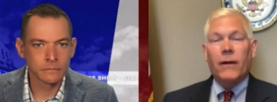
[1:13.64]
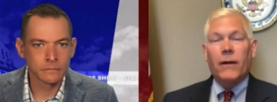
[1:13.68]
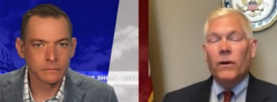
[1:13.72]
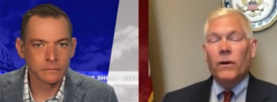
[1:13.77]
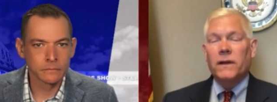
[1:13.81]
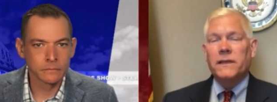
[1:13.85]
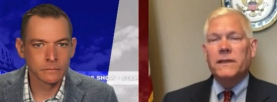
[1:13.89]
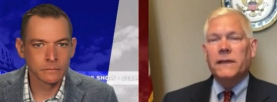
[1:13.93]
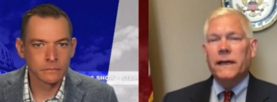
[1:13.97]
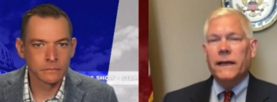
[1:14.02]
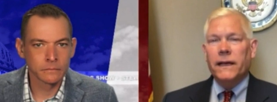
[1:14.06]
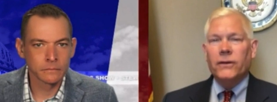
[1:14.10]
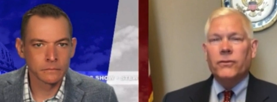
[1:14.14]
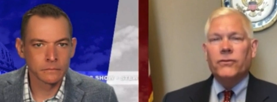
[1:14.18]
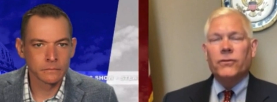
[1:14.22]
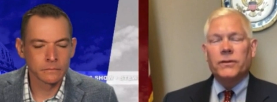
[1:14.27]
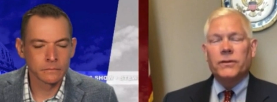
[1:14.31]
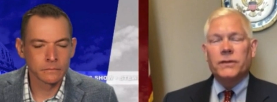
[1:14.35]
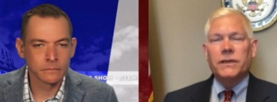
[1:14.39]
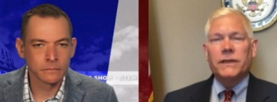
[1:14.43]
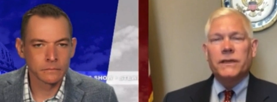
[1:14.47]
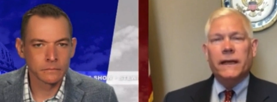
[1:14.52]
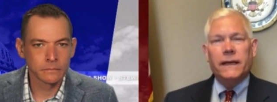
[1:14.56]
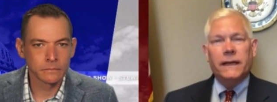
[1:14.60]
Speaker 1: What's
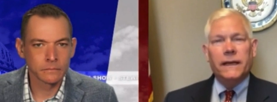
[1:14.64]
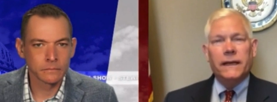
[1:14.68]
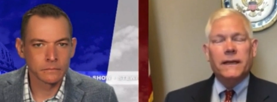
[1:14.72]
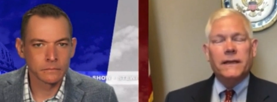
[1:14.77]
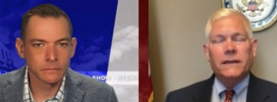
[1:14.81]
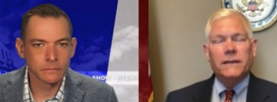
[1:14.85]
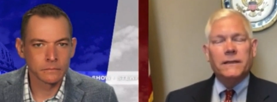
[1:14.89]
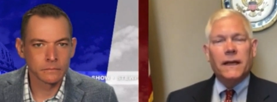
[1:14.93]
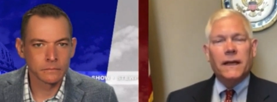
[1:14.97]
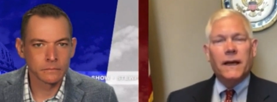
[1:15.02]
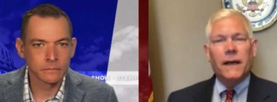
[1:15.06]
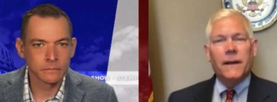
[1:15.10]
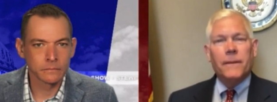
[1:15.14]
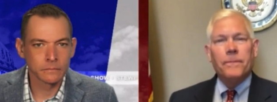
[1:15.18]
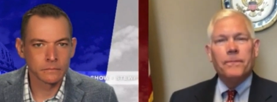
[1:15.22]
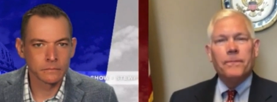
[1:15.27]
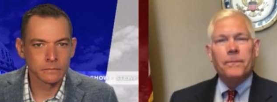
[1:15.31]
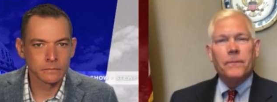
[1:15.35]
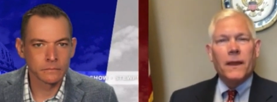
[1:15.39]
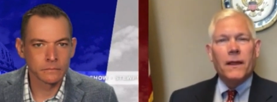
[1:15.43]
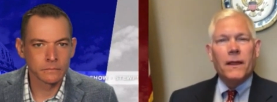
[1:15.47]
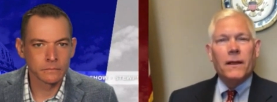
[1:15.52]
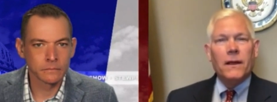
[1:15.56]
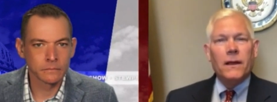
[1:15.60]
interesting is that
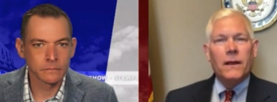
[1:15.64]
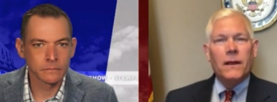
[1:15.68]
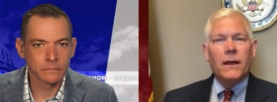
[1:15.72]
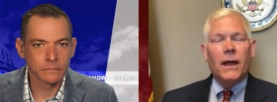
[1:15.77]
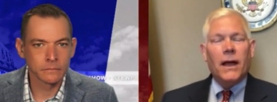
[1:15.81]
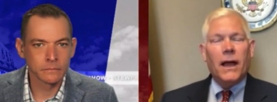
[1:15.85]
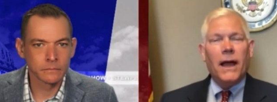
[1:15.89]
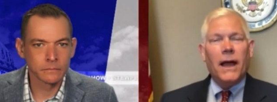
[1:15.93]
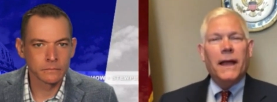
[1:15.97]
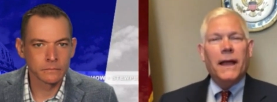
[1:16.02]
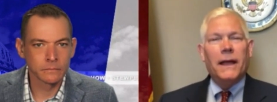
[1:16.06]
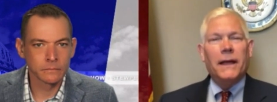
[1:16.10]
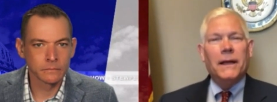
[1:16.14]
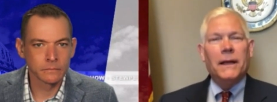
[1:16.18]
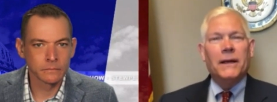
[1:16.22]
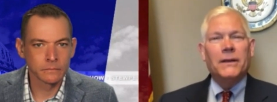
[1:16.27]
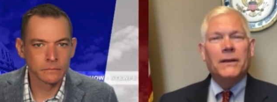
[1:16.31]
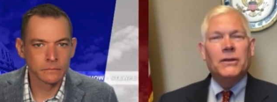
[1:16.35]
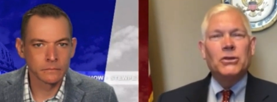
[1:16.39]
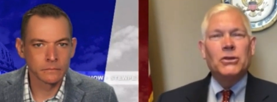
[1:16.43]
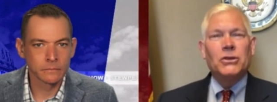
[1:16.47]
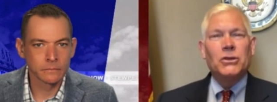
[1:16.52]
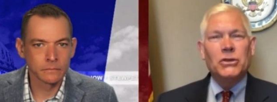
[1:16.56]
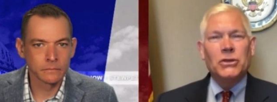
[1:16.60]
a
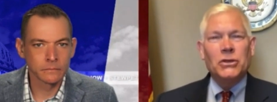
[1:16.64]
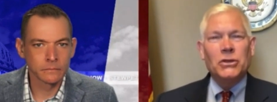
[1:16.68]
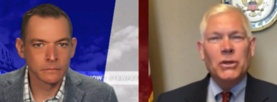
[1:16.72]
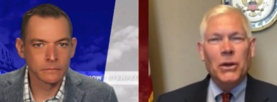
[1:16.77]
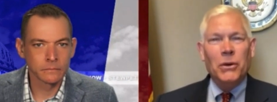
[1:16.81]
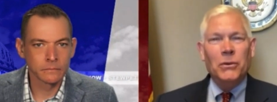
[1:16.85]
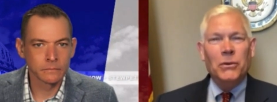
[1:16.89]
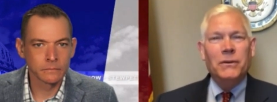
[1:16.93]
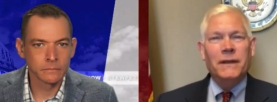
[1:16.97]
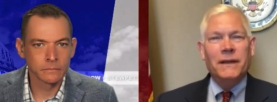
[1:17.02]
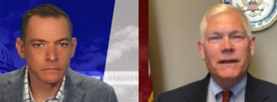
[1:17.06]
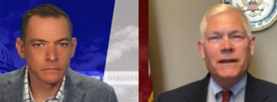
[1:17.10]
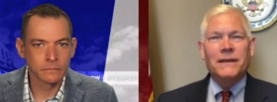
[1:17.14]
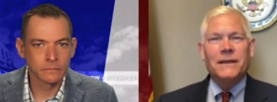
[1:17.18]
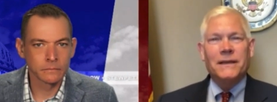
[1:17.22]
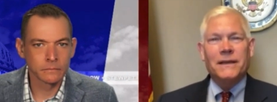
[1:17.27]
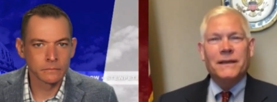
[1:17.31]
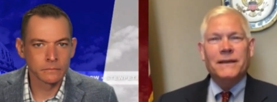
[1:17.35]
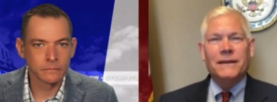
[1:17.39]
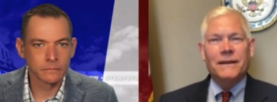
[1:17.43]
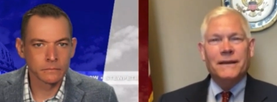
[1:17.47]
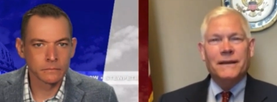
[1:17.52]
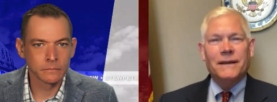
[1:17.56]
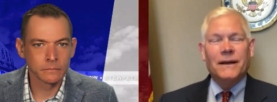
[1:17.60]
uh, student
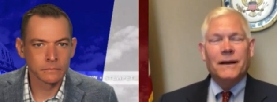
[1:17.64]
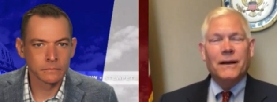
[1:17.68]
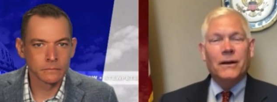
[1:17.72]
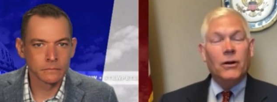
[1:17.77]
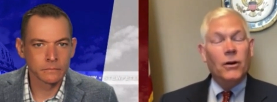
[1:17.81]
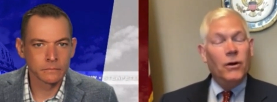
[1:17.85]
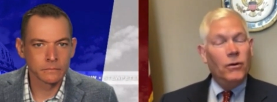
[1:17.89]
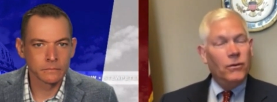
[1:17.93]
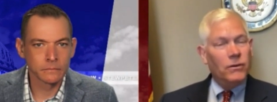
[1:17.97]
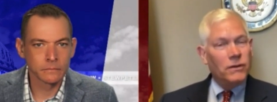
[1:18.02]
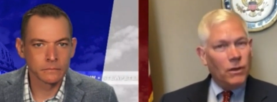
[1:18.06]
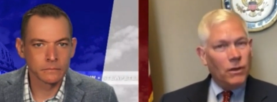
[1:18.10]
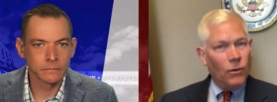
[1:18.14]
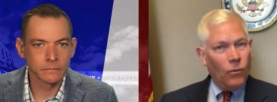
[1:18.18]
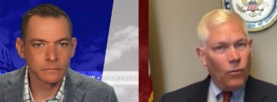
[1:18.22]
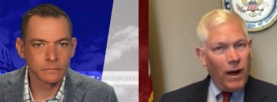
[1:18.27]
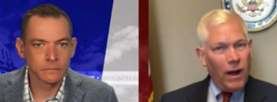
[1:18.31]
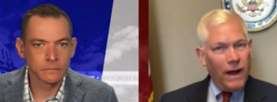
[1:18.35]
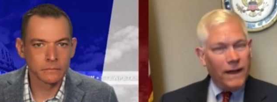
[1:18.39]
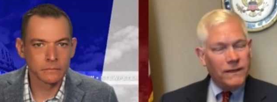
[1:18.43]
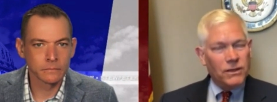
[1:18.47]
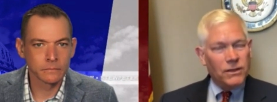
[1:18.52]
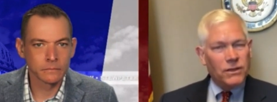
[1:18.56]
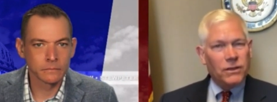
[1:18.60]
who is a
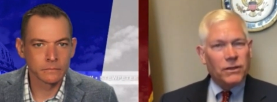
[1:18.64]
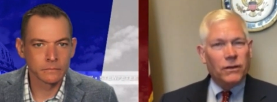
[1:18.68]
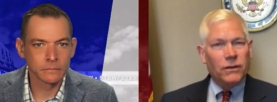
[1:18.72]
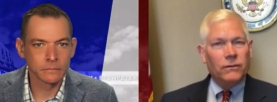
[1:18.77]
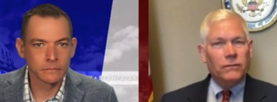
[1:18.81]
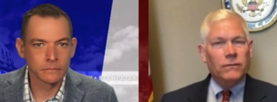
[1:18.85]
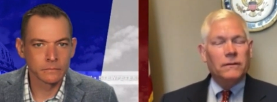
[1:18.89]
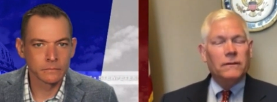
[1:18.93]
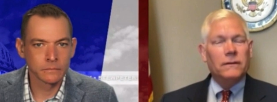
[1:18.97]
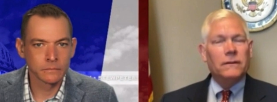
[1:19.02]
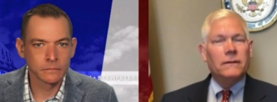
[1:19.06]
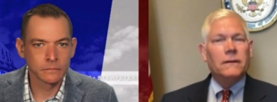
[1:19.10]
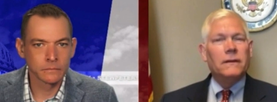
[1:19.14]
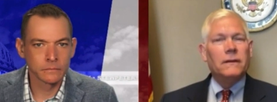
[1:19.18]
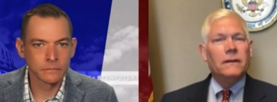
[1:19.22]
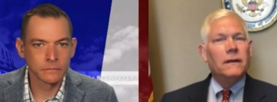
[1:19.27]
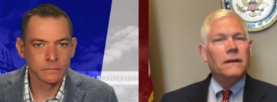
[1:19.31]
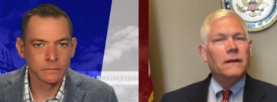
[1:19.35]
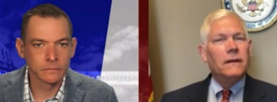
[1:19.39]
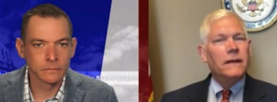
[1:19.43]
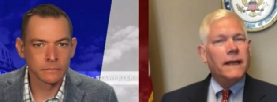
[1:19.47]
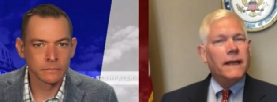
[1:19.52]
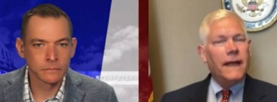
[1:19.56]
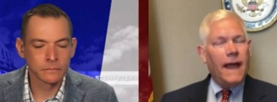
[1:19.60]
white student
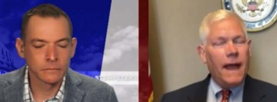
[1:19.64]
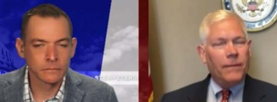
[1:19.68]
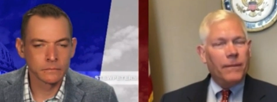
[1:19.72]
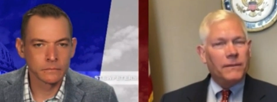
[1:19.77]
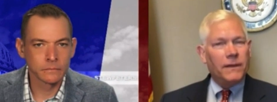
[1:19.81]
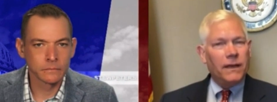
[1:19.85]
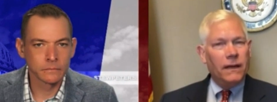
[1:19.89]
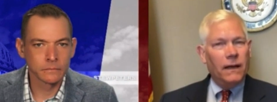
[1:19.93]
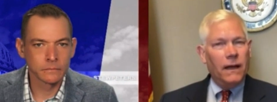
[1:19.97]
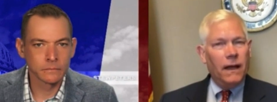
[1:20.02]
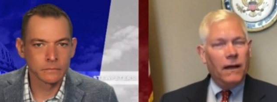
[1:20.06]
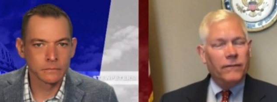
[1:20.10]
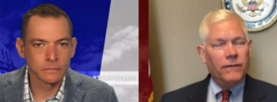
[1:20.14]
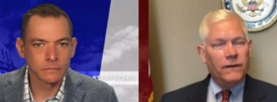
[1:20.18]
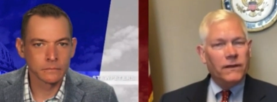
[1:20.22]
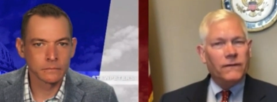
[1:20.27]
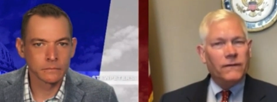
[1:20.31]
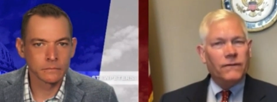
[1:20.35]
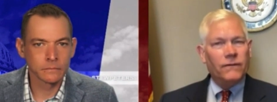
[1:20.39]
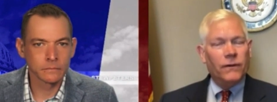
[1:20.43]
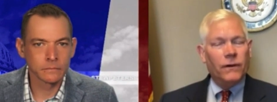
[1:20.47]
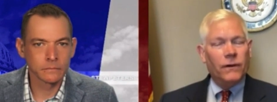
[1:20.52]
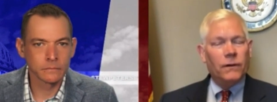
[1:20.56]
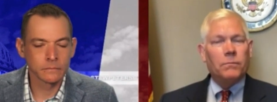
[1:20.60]
captain of
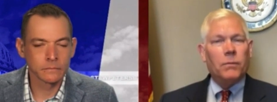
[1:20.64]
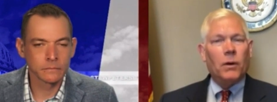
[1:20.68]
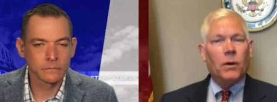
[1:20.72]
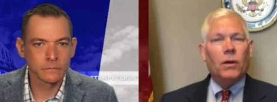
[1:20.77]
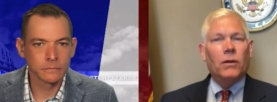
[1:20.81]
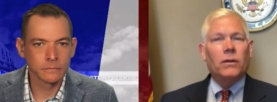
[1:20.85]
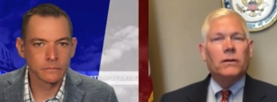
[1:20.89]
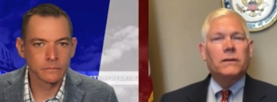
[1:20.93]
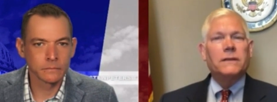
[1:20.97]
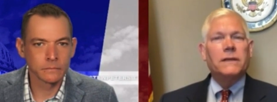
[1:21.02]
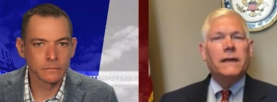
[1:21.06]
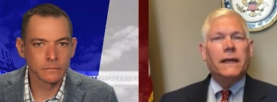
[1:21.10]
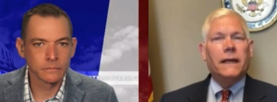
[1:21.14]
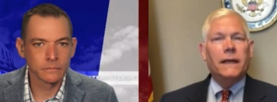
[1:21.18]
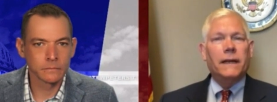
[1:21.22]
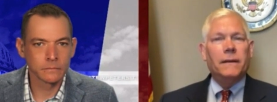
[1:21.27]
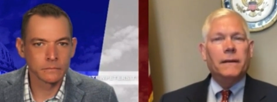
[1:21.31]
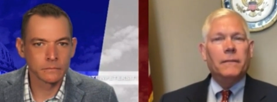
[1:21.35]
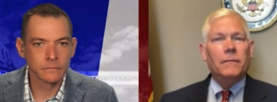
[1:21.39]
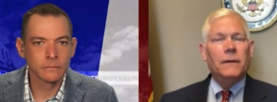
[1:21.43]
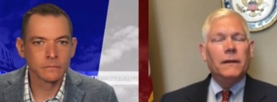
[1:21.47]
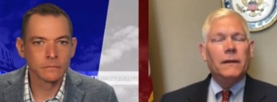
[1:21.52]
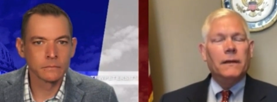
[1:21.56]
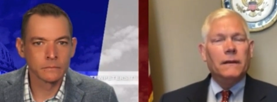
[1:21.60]
his football
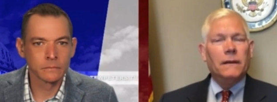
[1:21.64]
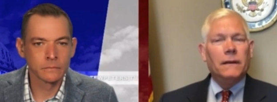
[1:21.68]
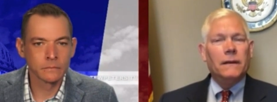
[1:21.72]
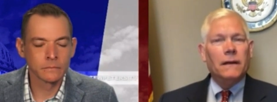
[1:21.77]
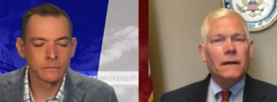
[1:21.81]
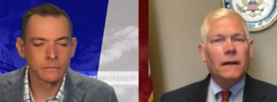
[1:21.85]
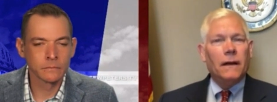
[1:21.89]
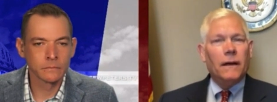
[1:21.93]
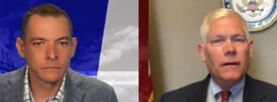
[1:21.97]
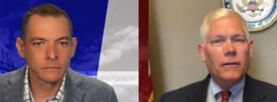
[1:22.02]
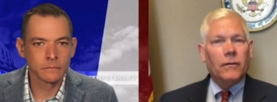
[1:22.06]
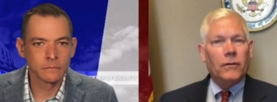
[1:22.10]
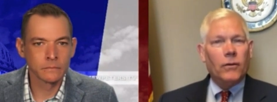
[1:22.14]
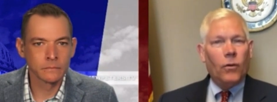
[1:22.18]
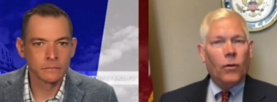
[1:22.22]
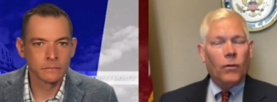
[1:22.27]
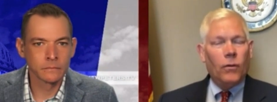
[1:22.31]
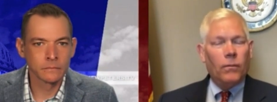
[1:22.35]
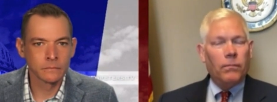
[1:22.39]
team, uh,